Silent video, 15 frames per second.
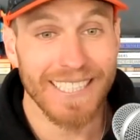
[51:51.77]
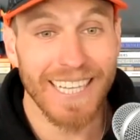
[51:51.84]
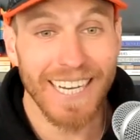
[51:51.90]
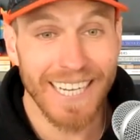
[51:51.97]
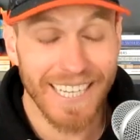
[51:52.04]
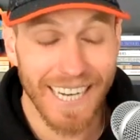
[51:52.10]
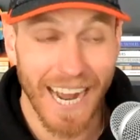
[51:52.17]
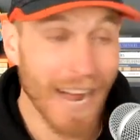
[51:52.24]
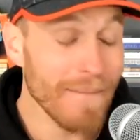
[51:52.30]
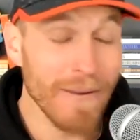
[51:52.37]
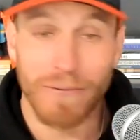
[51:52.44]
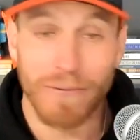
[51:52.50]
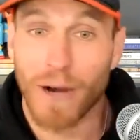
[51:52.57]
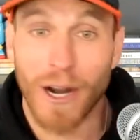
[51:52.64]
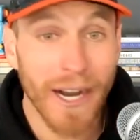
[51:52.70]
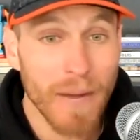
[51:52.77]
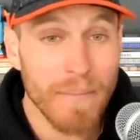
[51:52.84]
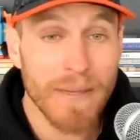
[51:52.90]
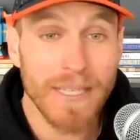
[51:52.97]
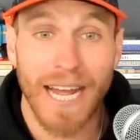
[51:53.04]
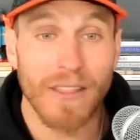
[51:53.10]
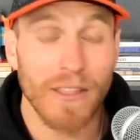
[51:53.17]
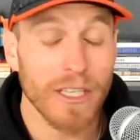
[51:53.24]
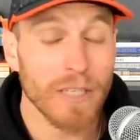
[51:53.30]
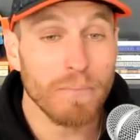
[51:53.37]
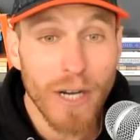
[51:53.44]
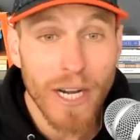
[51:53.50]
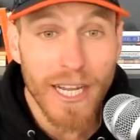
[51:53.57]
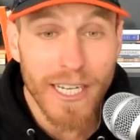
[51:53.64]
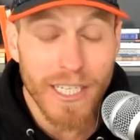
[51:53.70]
Like I've been running up and down this
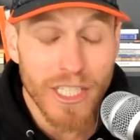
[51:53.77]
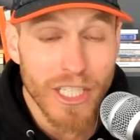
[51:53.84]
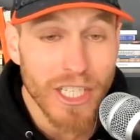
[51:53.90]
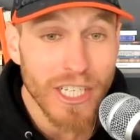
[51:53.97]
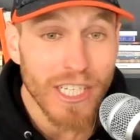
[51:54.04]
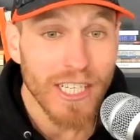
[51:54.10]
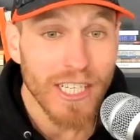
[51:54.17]
bridge,